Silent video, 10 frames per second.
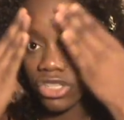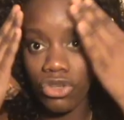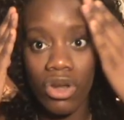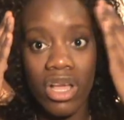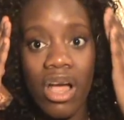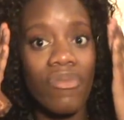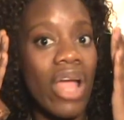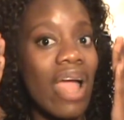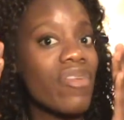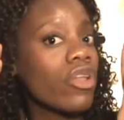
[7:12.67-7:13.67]
It's going to
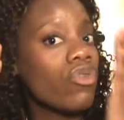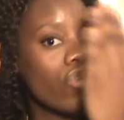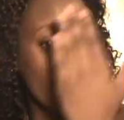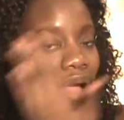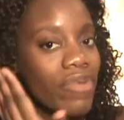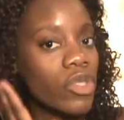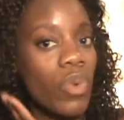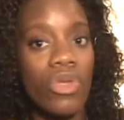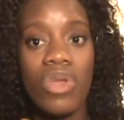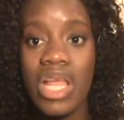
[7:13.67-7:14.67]
cover every little
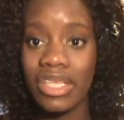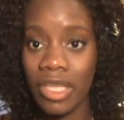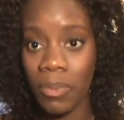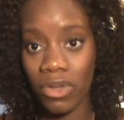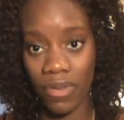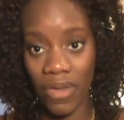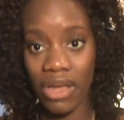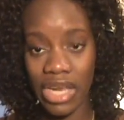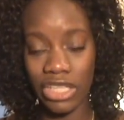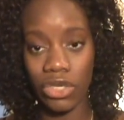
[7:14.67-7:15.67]
crevice where you didn't stipple the
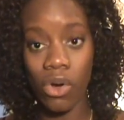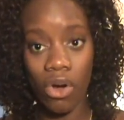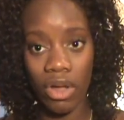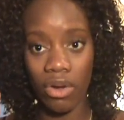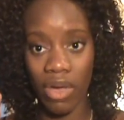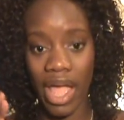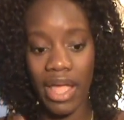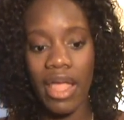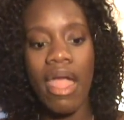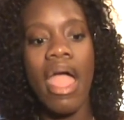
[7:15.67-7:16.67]
foundation on,
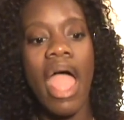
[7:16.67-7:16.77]
okay?